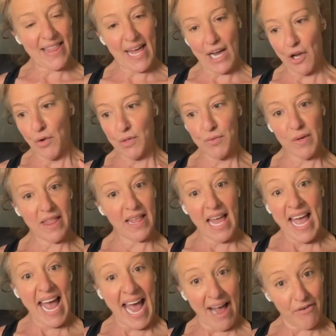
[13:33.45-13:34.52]
and that goes with
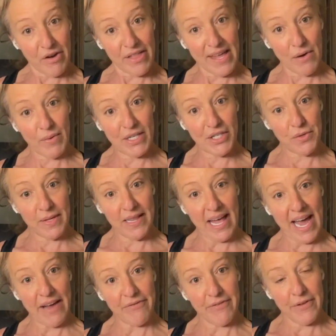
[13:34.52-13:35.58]
everything we do in
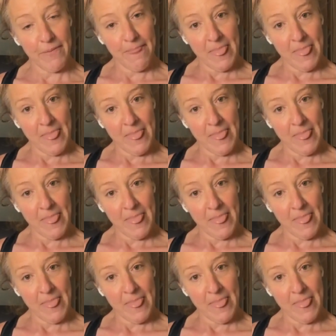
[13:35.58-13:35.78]
life